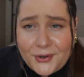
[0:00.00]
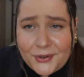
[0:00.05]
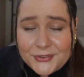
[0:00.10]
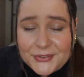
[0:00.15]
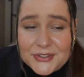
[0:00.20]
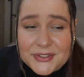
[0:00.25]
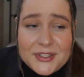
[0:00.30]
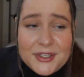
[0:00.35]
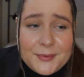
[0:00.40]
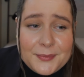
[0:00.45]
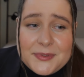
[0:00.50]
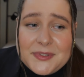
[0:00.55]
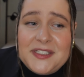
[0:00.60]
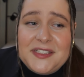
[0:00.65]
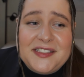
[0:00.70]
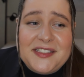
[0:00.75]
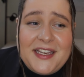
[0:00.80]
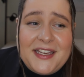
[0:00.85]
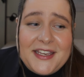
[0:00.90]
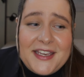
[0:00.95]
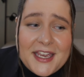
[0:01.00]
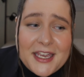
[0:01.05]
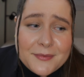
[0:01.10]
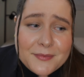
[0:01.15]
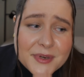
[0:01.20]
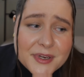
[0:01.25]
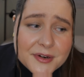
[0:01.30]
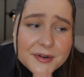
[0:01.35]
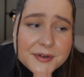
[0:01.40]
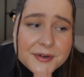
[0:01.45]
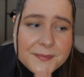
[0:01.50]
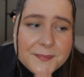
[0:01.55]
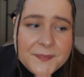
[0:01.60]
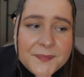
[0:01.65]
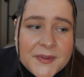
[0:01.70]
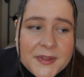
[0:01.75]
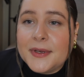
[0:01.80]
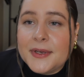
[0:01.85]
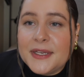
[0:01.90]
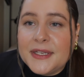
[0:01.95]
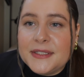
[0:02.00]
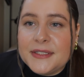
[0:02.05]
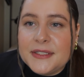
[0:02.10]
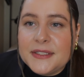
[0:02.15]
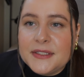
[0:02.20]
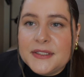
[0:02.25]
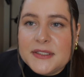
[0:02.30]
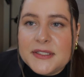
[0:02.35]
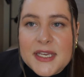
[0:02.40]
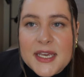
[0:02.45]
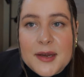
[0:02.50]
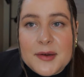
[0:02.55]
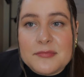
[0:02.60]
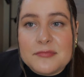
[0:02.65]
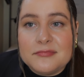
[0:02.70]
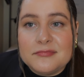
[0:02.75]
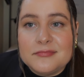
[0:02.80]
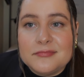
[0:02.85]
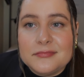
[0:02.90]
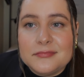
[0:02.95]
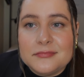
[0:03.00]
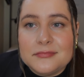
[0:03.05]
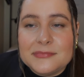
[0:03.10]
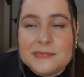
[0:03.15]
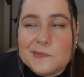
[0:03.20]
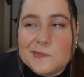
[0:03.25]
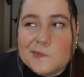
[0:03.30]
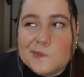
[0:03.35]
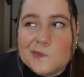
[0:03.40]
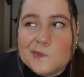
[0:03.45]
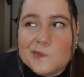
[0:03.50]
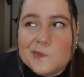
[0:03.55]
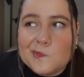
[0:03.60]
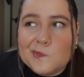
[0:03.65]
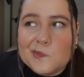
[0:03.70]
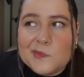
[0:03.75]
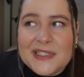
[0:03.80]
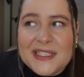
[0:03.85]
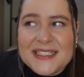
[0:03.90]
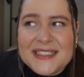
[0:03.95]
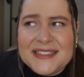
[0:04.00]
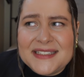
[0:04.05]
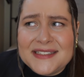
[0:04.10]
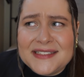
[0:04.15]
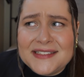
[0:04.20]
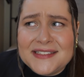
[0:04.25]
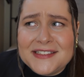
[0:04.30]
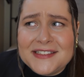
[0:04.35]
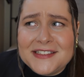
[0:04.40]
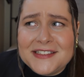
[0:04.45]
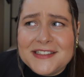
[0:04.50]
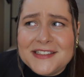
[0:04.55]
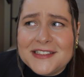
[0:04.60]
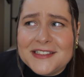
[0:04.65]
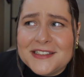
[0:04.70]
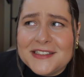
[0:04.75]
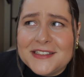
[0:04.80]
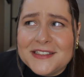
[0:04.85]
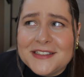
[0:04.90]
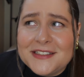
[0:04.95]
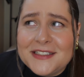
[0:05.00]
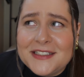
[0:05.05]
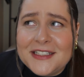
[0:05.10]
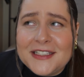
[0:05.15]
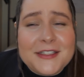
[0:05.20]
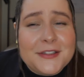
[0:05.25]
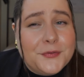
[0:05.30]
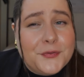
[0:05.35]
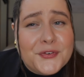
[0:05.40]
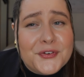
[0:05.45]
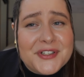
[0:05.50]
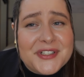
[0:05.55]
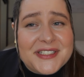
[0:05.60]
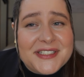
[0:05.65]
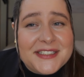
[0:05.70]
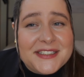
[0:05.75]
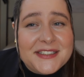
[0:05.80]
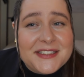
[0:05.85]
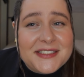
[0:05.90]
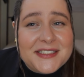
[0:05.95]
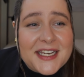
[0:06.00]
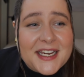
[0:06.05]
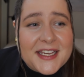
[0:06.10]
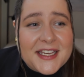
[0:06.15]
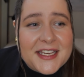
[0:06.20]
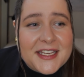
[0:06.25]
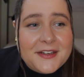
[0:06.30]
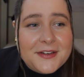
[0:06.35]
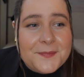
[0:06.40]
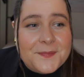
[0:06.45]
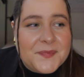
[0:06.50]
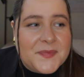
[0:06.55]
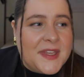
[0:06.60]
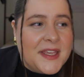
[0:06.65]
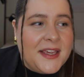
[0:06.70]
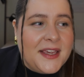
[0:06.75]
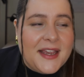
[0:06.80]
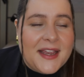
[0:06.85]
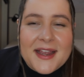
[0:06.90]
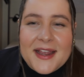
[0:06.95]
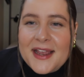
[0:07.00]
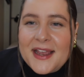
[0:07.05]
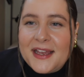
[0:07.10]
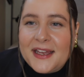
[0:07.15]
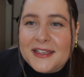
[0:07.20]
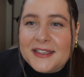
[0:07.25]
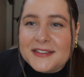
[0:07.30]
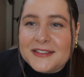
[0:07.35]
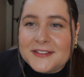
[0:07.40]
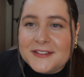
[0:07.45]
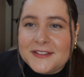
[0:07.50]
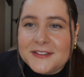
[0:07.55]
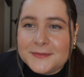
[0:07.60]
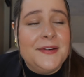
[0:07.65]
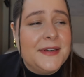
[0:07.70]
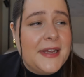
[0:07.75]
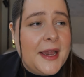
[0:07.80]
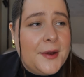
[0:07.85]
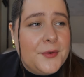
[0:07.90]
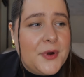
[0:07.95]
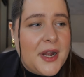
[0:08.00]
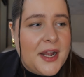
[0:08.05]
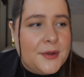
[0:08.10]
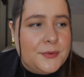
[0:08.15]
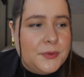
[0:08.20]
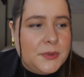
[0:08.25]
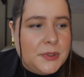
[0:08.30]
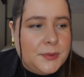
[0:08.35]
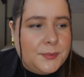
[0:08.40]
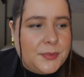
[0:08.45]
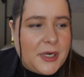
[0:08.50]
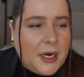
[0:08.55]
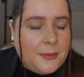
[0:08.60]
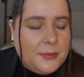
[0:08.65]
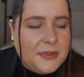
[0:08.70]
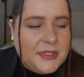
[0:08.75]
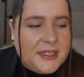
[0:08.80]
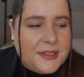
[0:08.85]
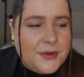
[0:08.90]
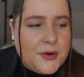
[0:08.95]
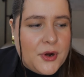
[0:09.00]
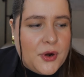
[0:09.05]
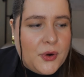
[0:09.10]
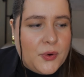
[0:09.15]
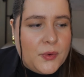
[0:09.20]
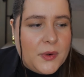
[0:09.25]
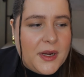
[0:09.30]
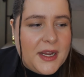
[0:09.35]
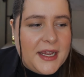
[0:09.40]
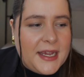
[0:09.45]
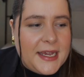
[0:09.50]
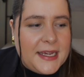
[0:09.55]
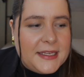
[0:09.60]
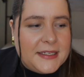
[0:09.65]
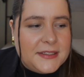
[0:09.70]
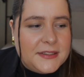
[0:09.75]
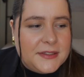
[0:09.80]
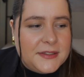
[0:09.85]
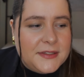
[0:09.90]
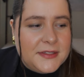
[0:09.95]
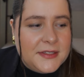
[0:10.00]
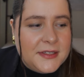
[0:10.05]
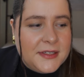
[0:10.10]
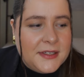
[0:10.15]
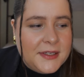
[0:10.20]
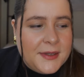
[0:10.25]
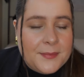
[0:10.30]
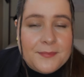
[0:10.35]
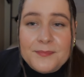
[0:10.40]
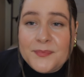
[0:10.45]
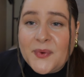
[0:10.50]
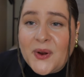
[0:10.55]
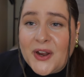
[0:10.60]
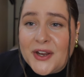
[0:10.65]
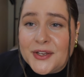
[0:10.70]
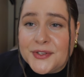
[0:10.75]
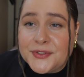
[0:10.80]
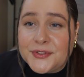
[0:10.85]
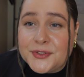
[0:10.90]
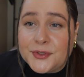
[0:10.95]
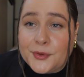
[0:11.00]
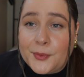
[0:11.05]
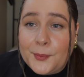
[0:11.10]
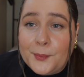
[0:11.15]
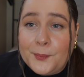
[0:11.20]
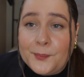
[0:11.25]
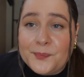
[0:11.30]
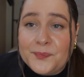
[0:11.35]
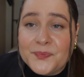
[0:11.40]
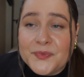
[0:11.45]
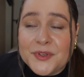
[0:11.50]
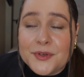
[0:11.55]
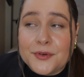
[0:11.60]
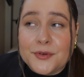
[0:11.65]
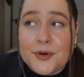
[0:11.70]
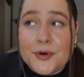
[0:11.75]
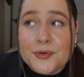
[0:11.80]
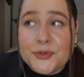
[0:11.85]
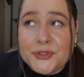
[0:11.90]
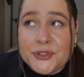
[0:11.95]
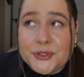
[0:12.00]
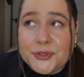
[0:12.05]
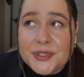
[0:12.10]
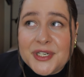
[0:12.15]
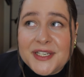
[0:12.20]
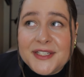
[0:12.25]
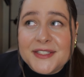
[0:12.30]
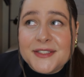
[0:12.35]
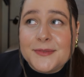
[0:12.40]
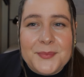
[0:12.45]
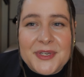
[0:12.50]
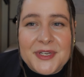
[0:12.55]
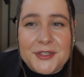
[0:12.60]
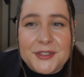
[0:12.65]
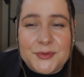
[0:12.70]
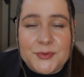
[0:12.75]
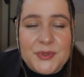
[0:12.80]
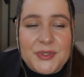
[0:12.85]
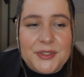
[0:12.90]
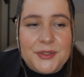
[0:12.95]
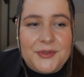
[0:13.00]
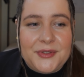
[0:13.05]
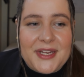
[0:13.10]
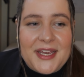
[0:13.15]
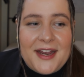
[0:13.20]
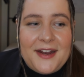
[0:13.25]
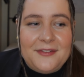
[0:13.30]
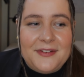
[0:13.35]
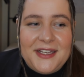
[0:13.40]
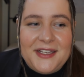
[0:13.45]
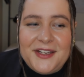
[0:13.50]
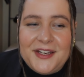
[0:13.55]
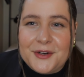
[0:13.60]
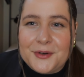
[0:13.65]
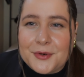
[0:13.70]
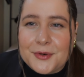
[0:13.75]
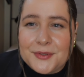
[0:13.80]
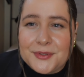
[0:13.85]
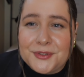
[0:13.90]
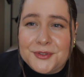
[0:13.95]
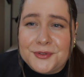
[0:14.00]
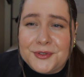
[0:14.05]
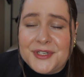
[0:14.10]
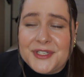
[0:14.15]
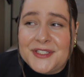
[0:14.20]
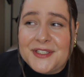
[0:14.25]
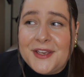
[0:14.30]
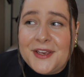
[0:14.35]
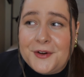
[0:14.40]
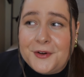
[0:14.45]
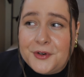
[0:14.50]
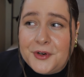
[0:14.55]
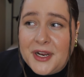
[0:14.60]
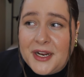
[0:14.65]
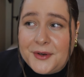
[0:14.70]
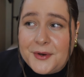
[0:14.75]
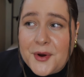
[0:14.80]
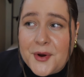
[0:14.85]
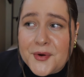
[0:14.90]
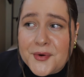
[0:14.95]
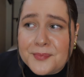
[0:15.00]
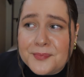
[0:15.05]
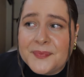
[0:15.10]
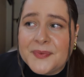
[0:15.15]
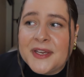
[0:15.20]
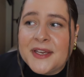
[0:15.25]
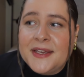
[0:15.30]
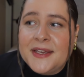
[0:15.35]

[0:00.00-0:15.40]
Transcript: non-stop since I came here. And yeah, that's it for this check-in. And now I will probably go and buy some groceries, because we don't have any groceries here at home,